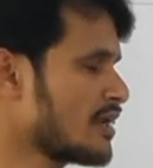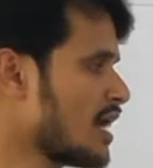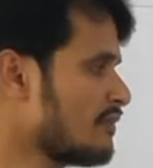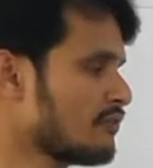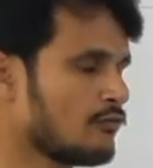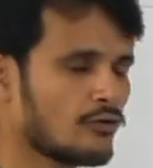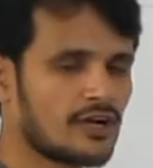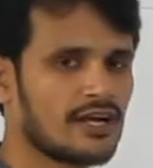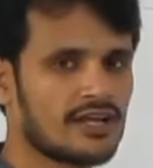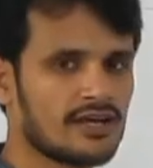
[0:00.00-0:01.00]
are having
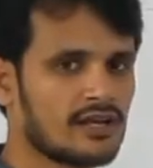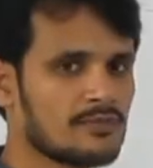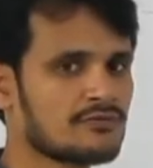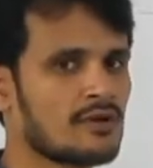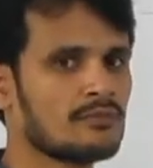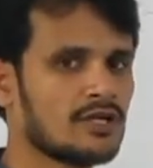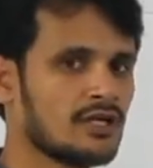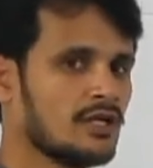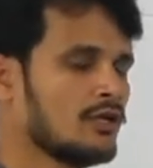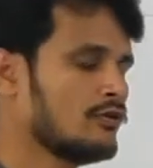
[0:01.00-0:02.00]
4 ray diagrams. From
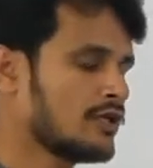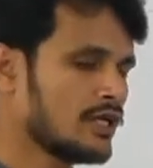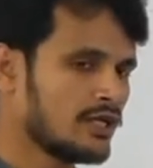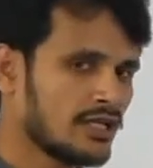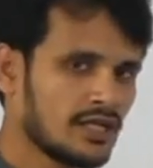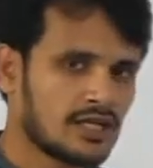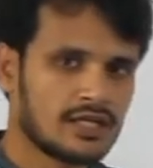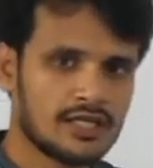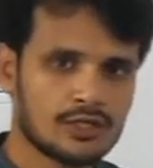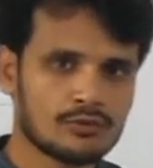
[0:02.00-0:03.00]
that you can
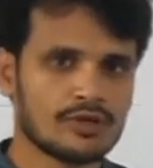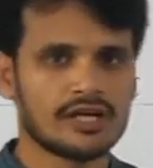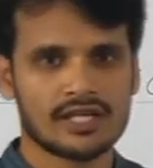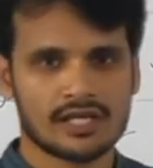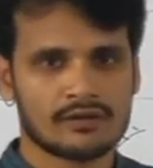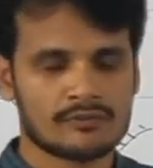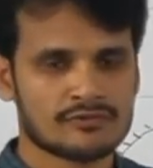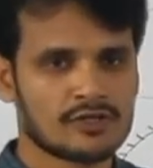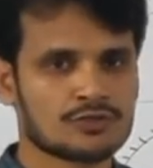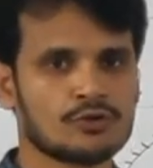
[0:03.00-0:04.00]
take any 2 ray
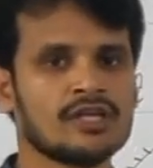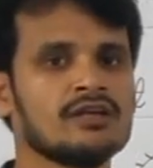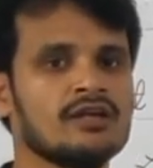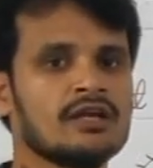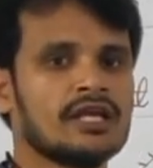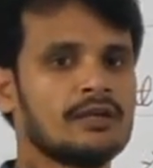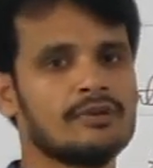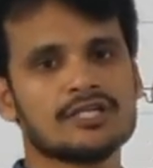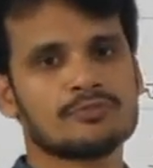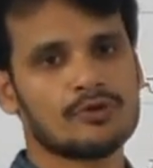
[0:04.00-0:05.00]
diagrams for showing
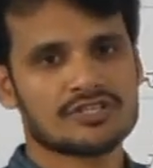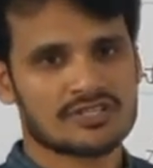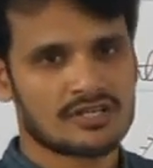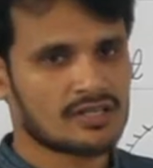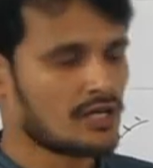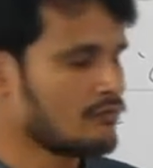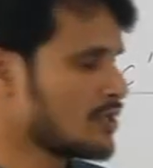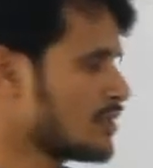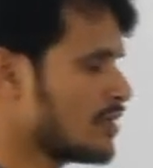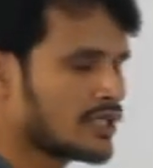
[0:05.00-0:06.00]
image position on
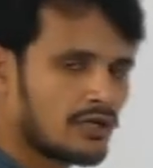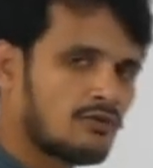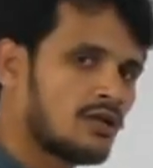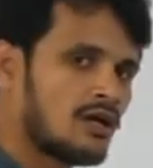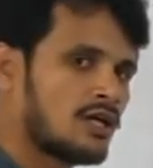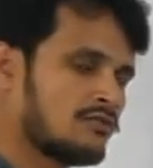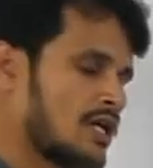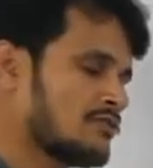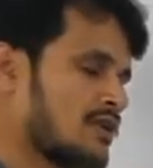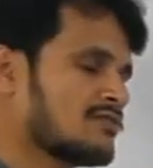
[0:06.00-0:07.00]
concave wall
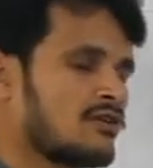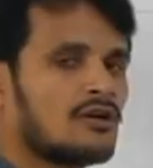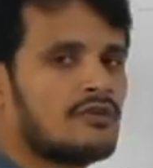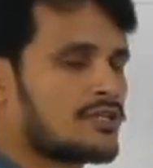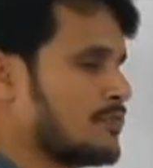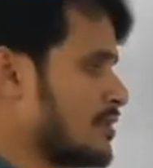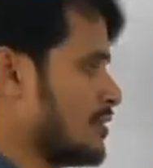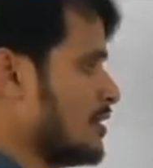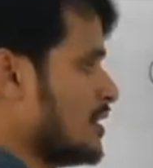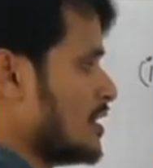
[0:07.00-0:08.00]
as well as convex
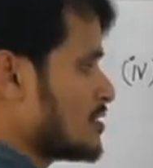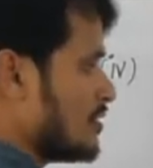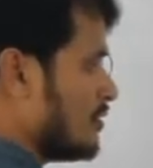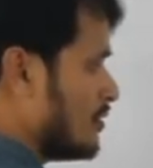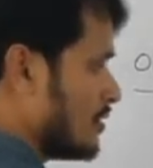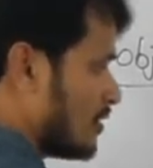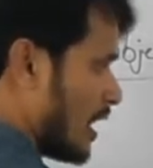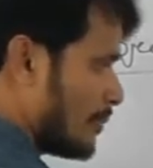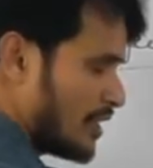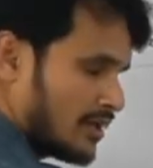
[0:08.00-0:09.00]
mirror. So
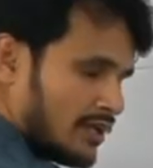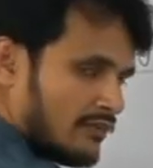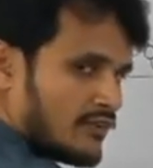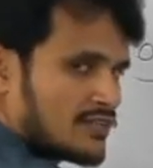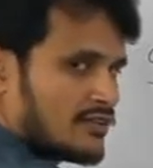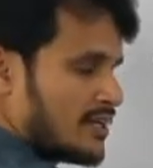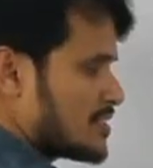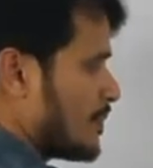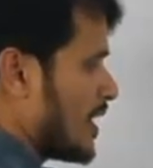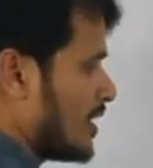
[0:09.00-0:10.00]
I am taking first
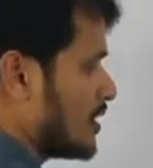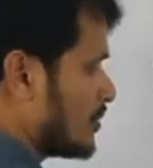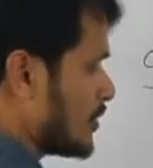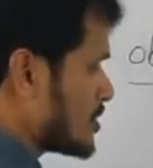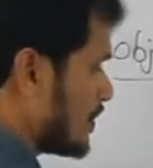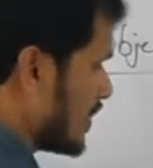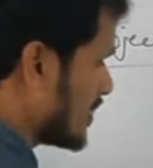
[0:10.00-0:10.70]
ray is parallel to the principal